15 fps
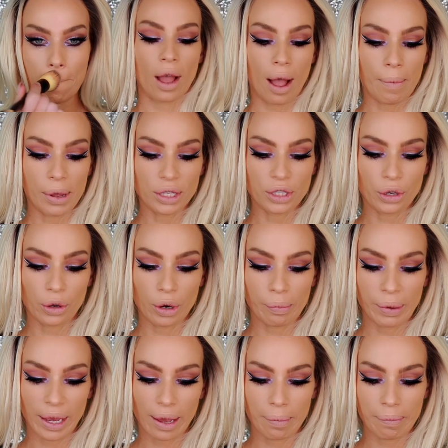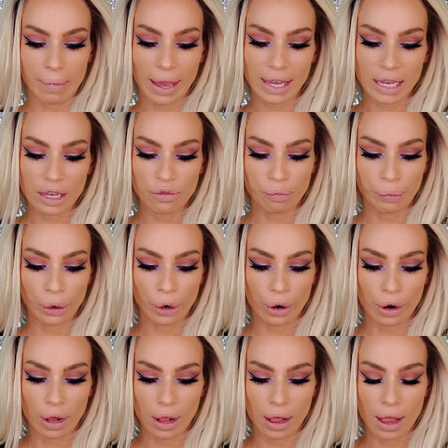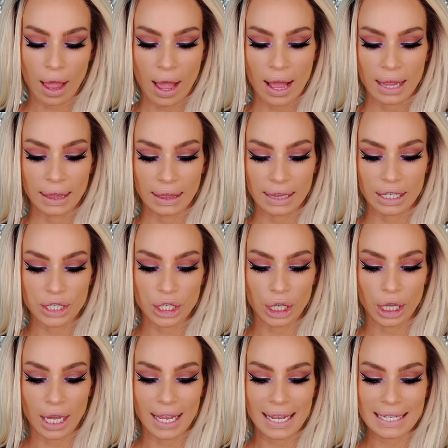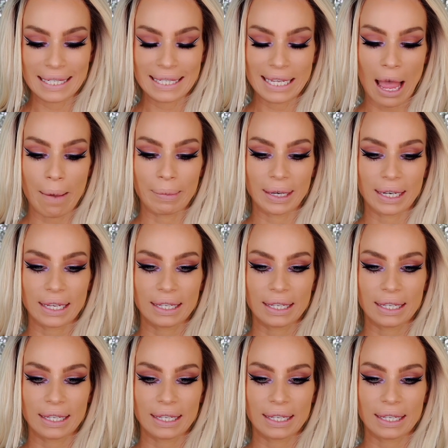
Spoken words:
I'm also going to pick up my Eve Pearl Little Salmon